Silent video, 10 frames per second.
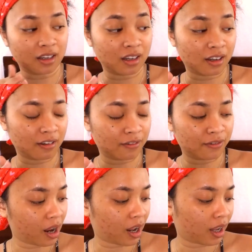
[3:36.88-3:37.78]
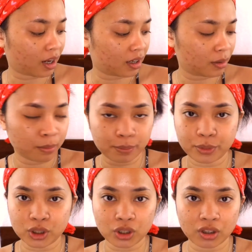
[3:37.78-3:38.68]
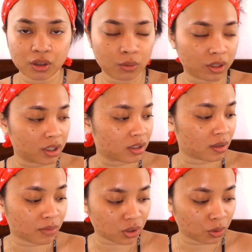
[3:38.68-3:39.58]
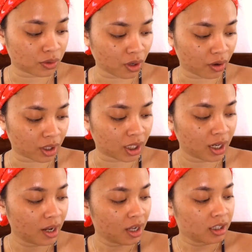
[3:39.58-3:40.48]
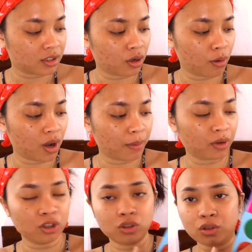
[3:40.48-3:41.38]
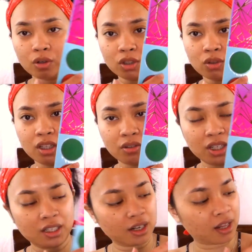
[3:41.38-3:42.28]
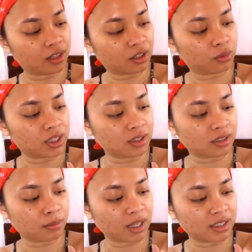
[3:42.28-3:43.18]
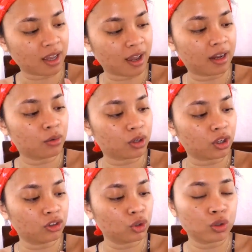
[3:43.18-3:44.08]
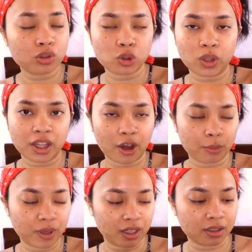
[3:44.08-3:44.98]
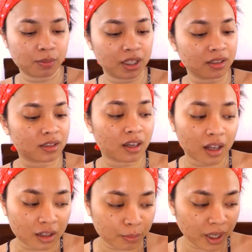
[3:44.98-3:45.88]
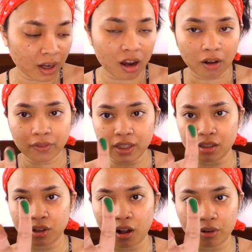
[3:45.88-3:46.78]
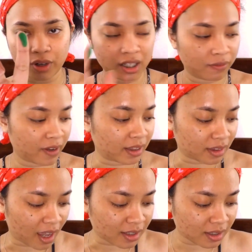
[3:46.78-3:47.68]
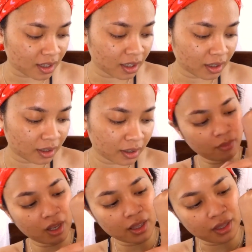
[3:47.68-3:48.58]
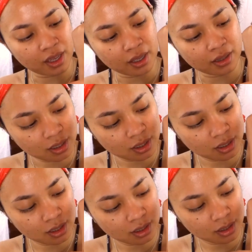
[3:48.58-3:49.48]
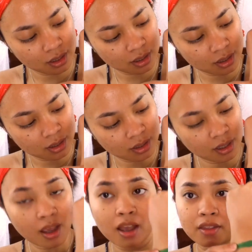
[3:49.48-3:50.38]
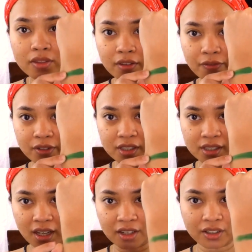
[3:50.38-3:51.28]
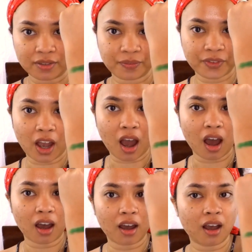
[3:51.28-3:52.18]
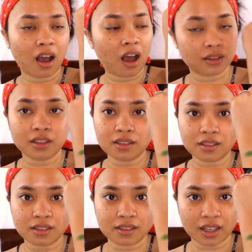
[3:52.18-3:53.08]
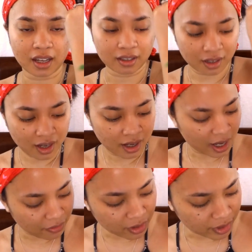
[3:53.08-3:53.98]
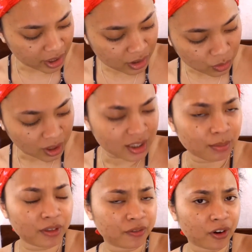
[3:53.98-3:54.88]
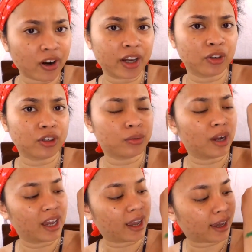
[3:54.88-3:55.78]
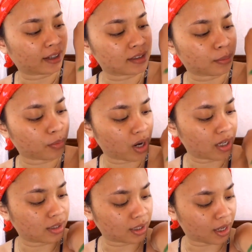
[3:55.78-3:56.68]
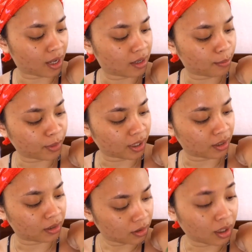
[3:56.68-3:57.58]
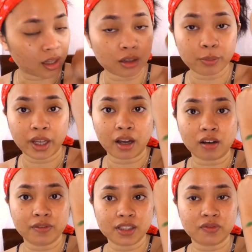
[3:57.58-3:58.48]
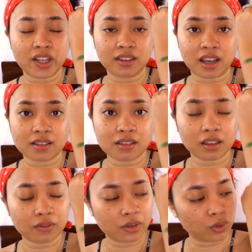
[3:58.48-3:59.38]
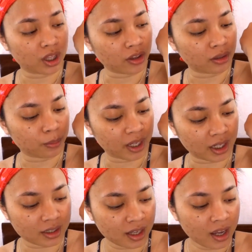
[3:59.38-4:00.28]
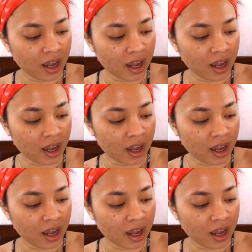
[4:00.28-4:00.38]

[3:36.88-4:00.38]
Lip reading: If I butchered the words, I'm so sorry. So I'm going to go into the green color, which is Masai. We're going to use without base because the color payoff is already fantastic. And then this will be the first color. Oh my god, this is insane. I've already swatched it before. I don't know why I act surprised again, but the color payoff is fantastic even without the base.